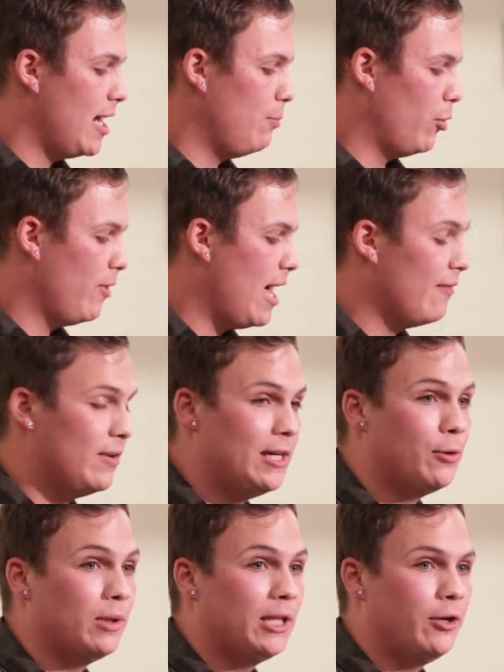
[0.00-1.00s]
and I both have
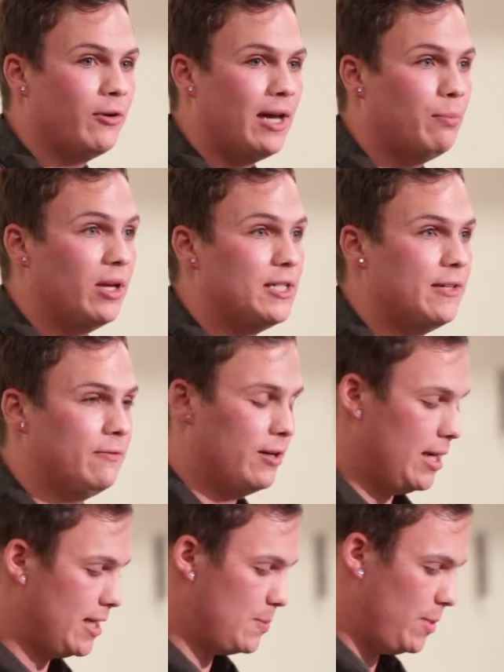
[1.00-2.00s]
equally great but
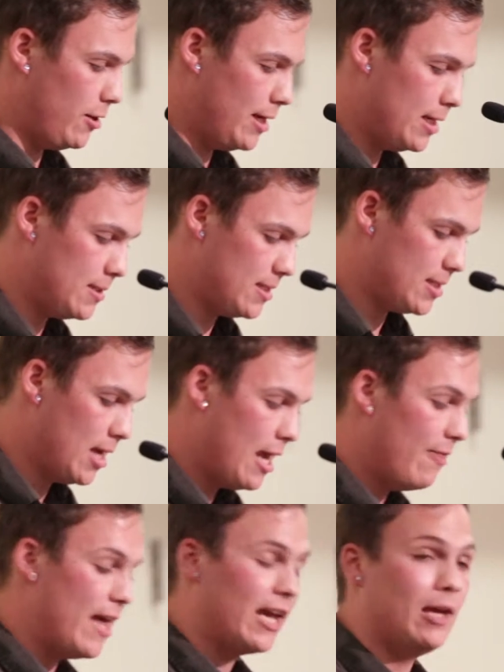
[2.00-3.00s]
different experience
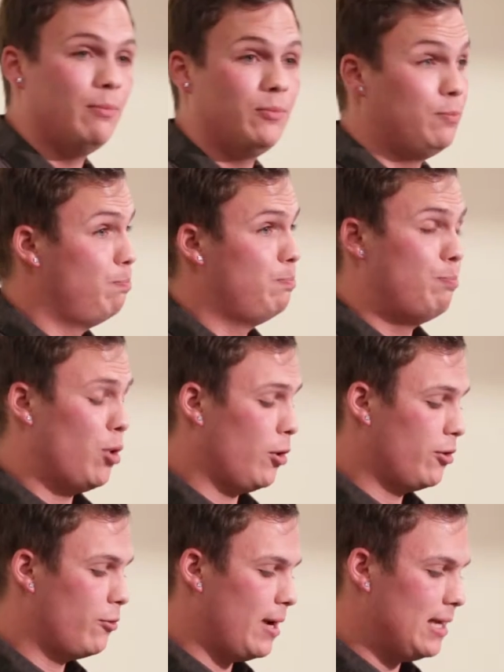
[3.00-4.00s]
that can
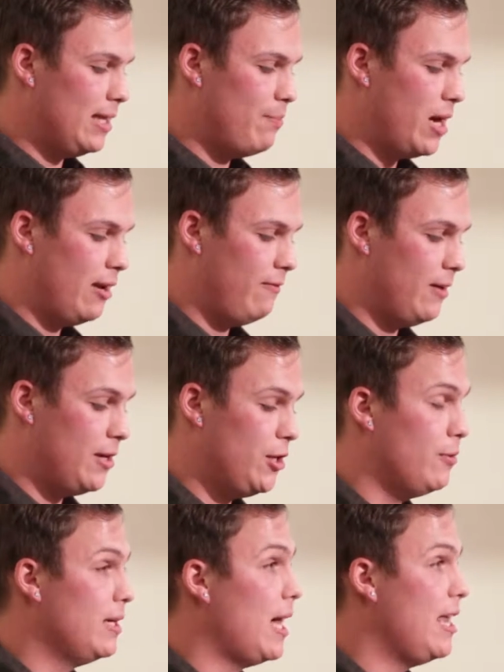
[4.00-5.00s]
both greatly benefit
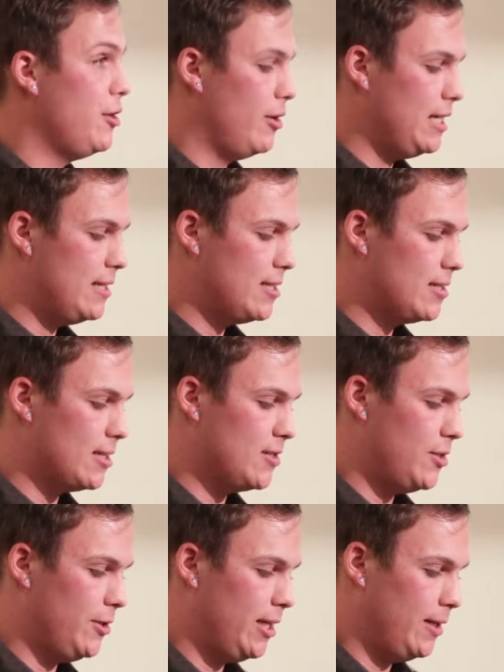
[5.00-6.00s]
you and your needs as a
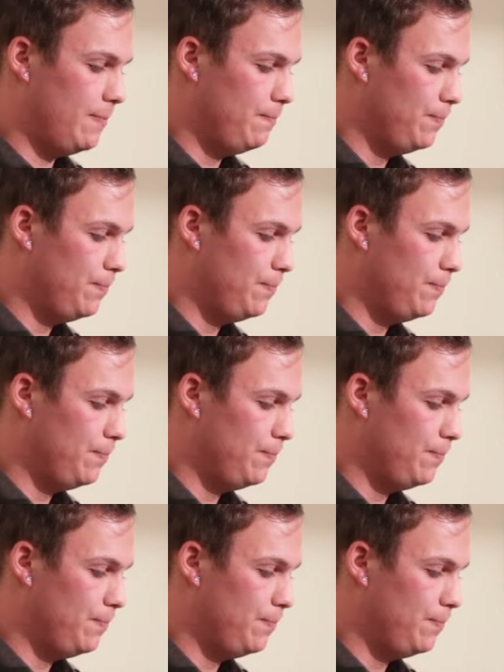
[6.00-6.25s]
student